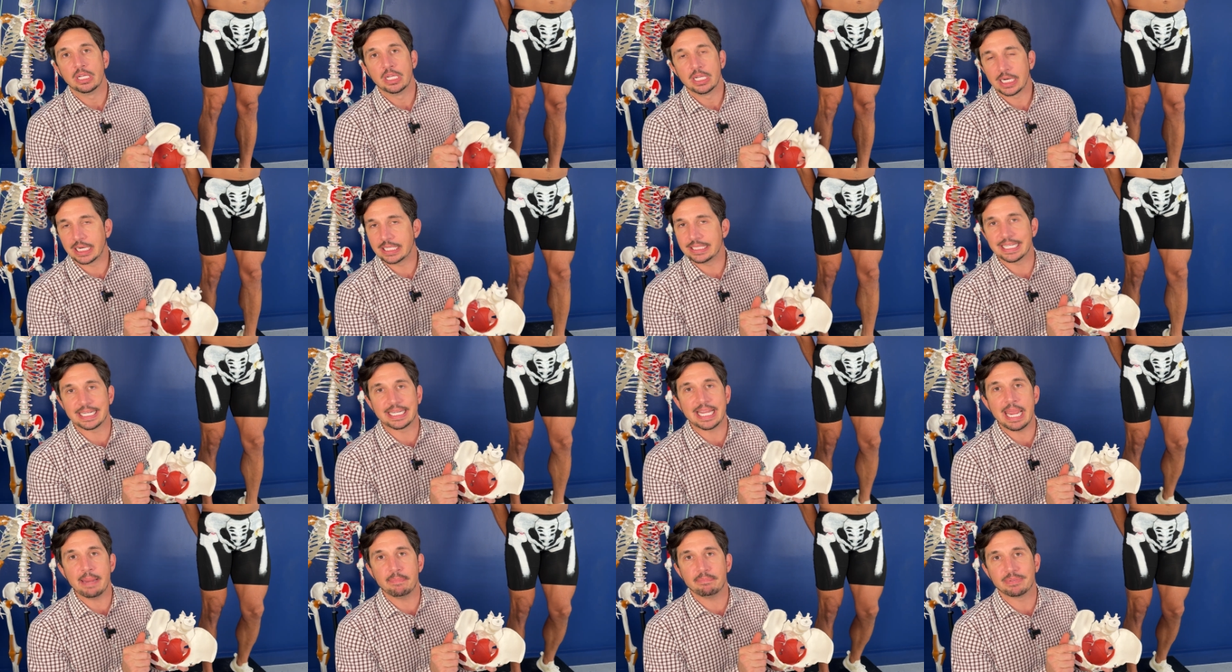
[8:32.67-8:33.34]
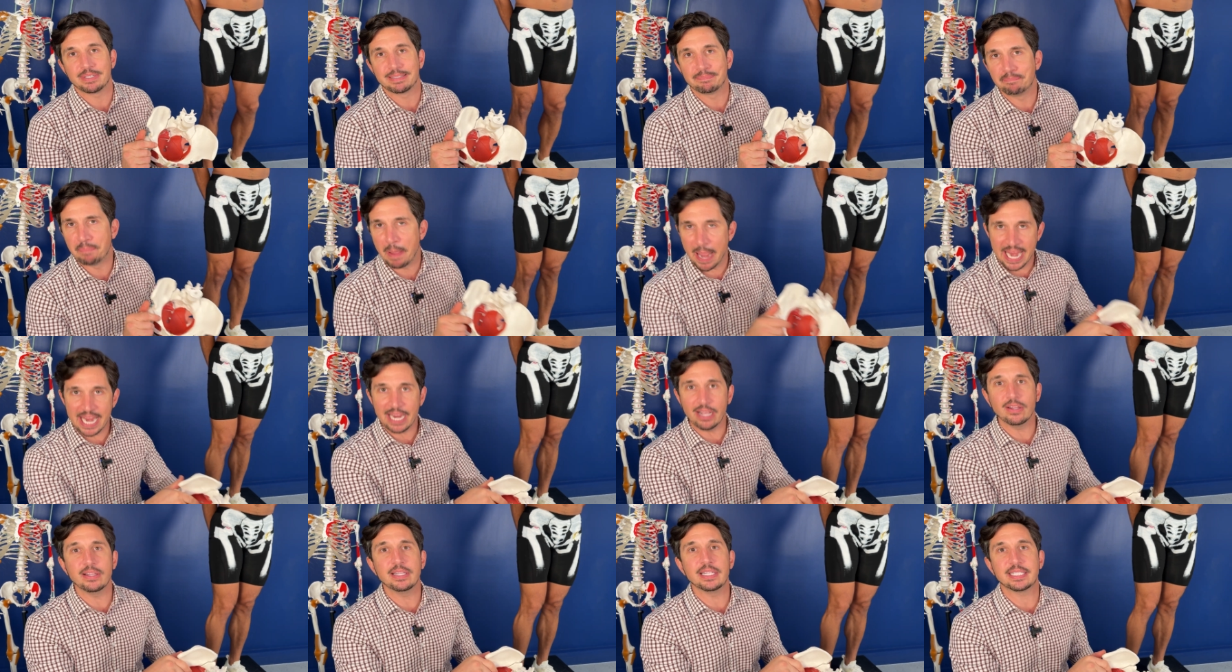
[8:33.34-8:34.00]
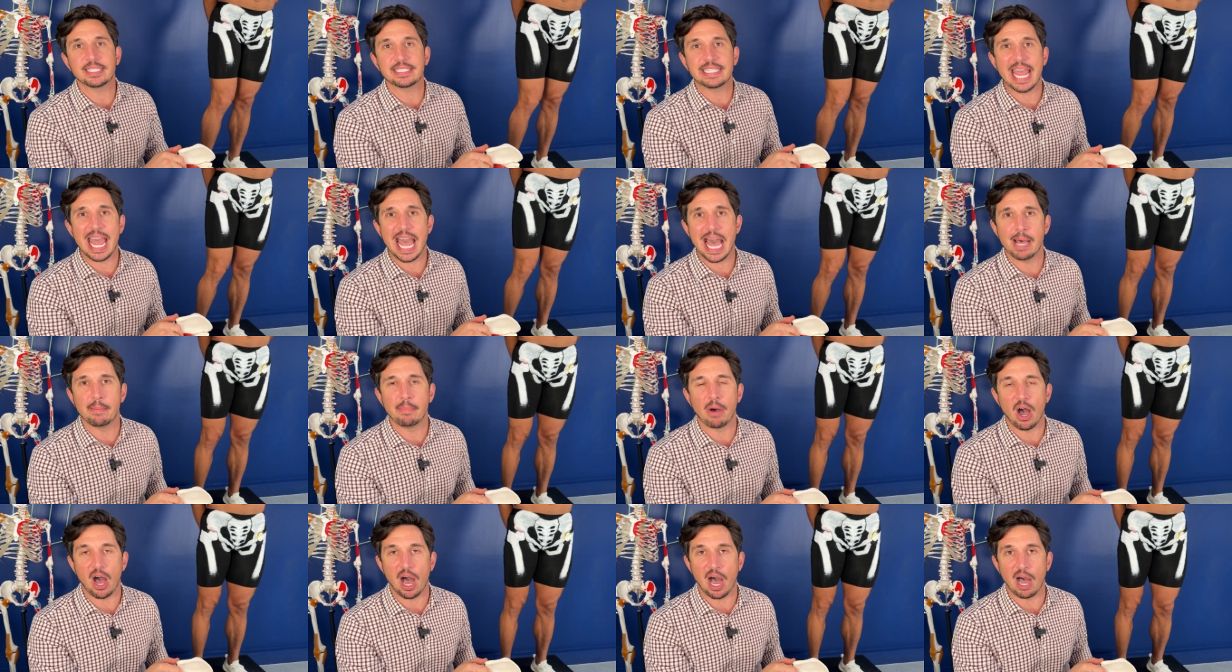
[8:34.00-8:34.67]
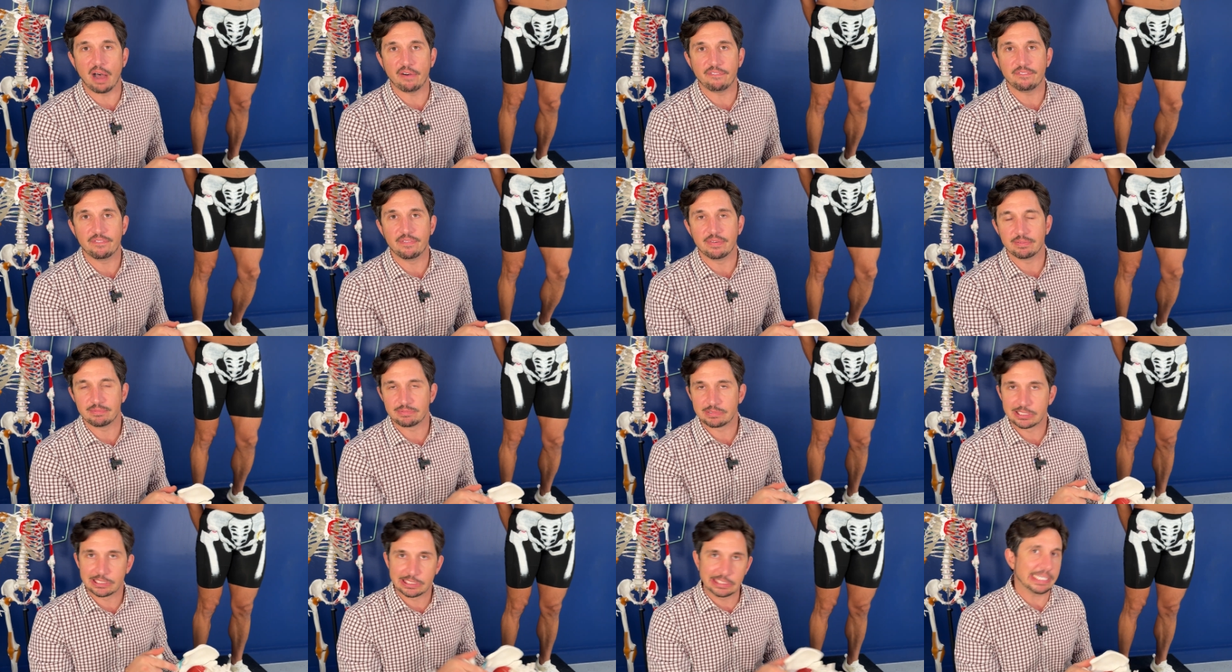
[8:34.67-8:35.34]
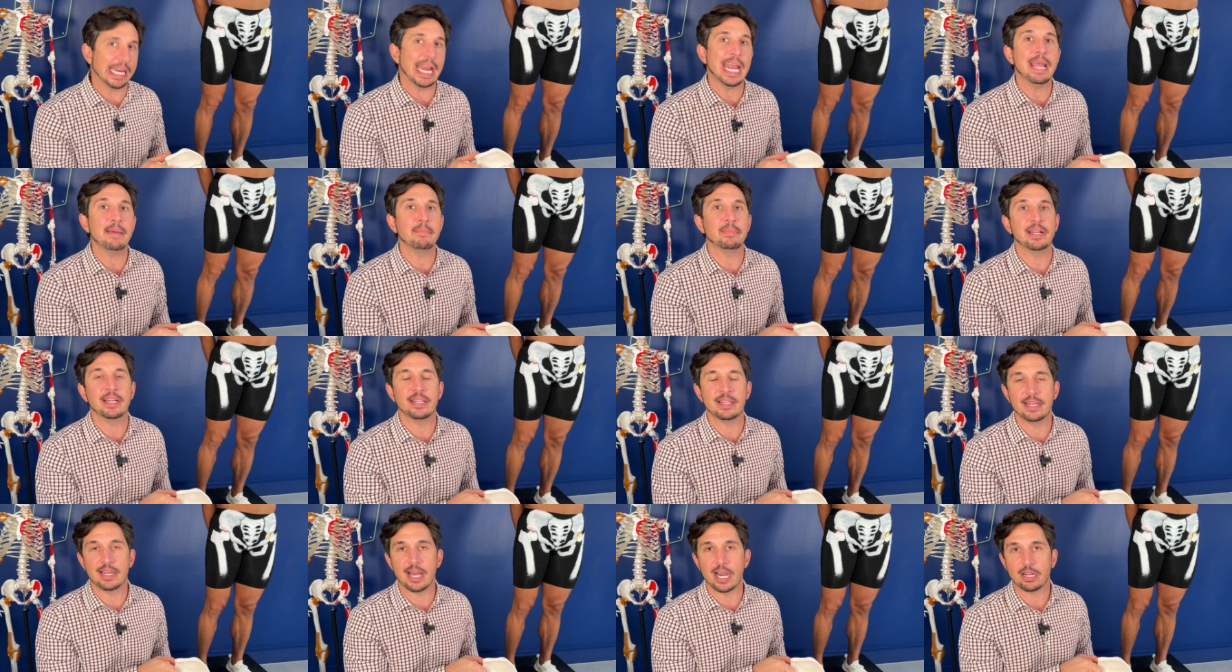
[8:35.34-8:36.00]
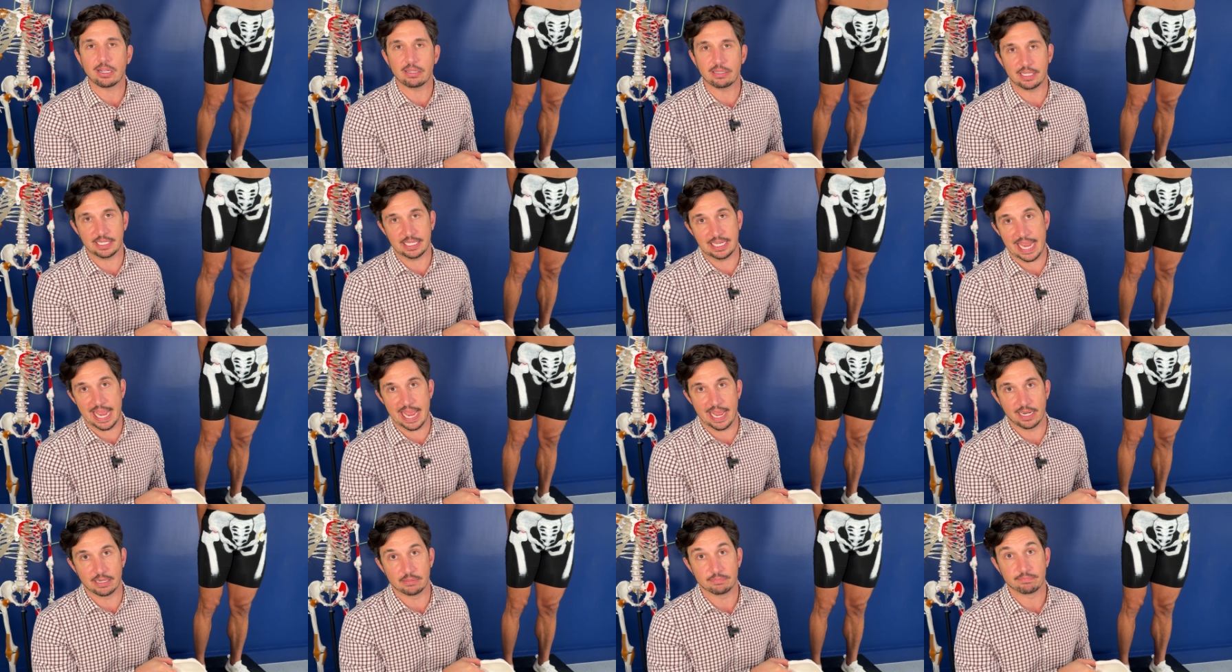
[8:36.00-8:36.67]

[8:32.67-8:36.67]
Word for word: because you keep peeling the scab off, jamming the knuckle again.